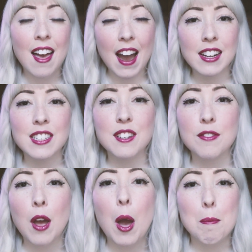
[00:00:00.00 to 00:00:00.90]

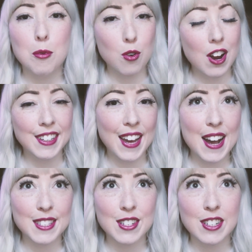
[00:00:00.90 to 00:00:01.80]
active
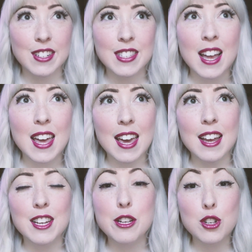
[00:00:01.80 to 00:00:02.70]
broadcasters
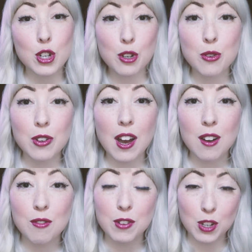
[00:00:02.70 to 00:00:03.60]
in June
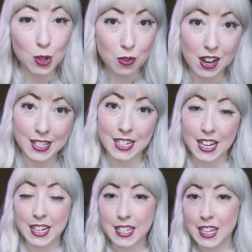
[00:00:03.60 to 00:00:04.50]
of
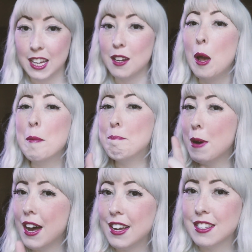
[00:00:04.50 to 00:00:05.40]
2018.
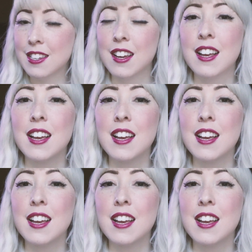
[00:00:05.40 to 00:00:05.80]
But